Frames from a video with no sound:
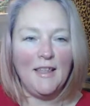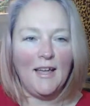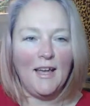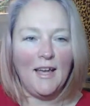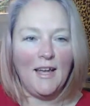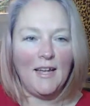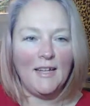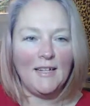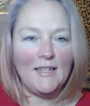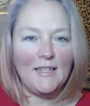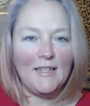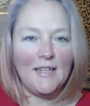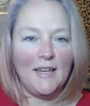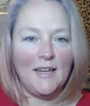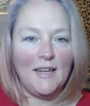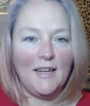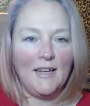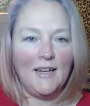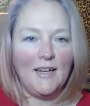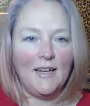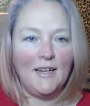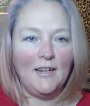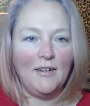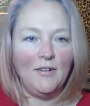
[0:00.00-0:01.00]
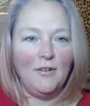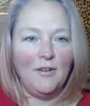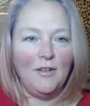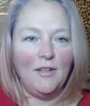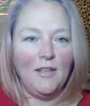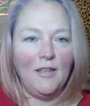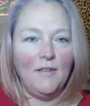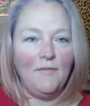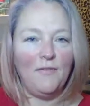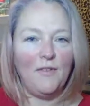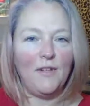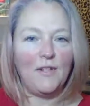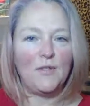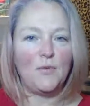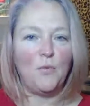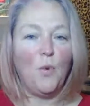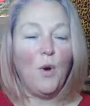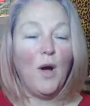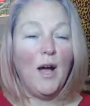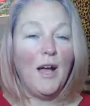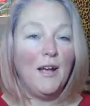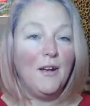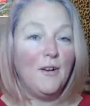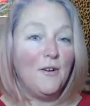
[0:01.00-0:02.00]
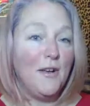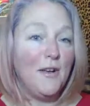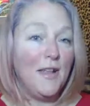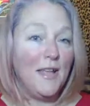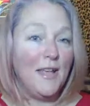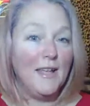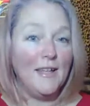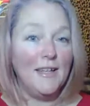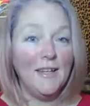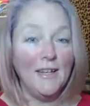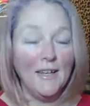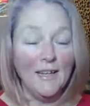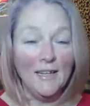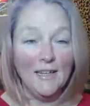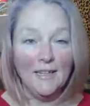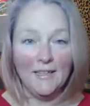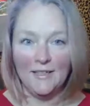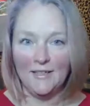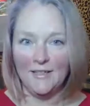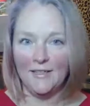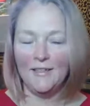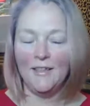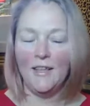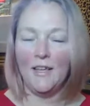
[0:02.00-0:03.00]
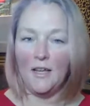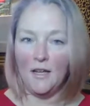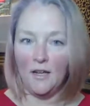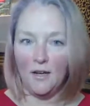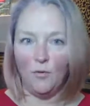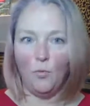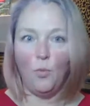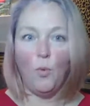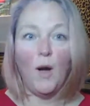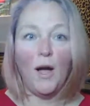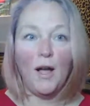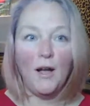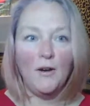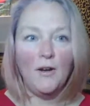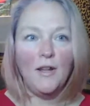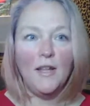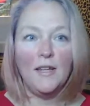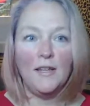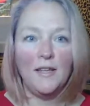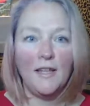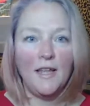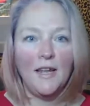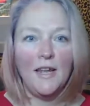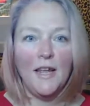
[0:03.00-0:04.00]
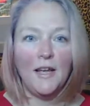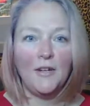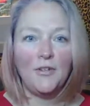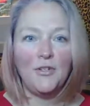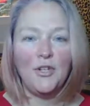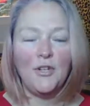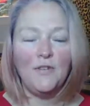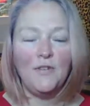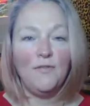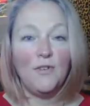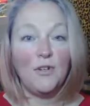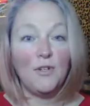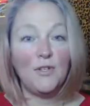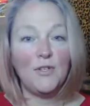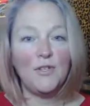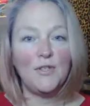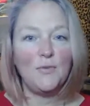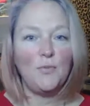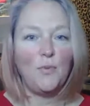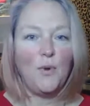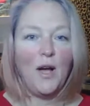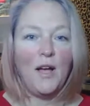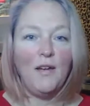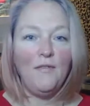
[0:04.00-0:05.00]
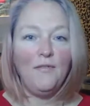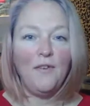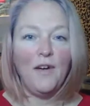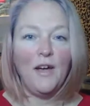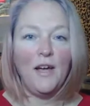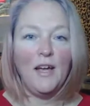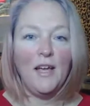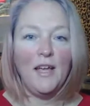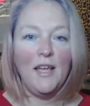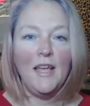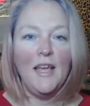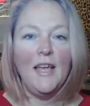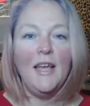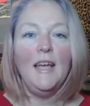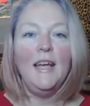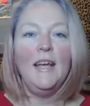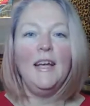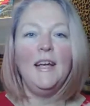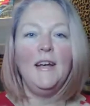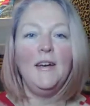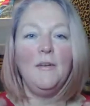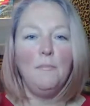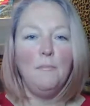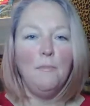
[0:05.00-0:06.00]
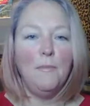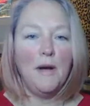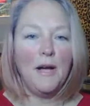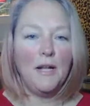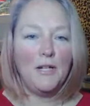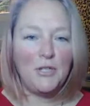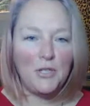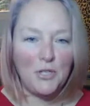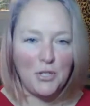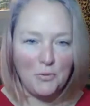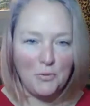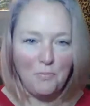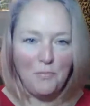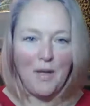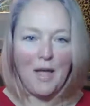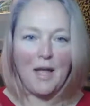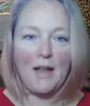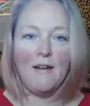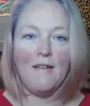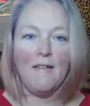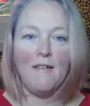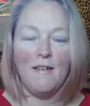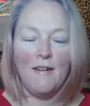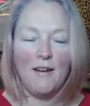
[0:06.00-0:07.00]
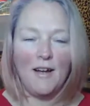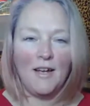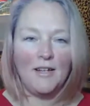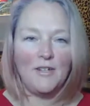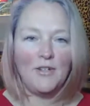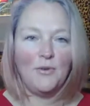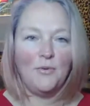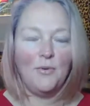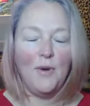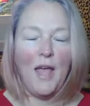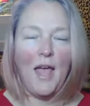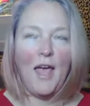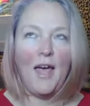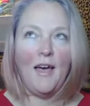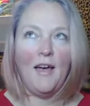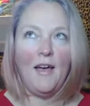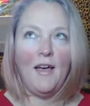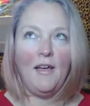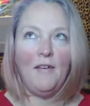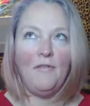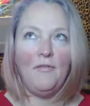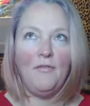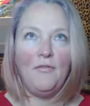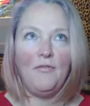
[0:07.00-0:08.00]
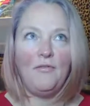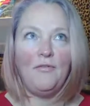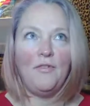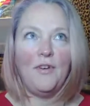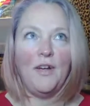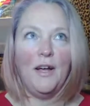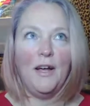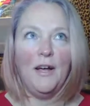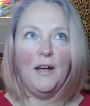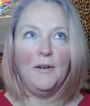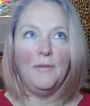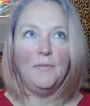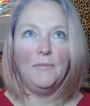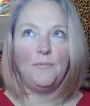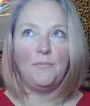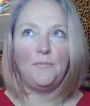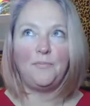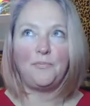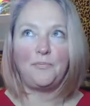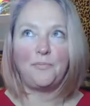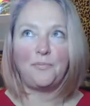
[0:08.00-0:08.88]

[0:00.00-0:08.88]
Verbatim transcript: that uh, if it's wired in, like a wired in connection versus Wi-Fi, much better. I don't have um,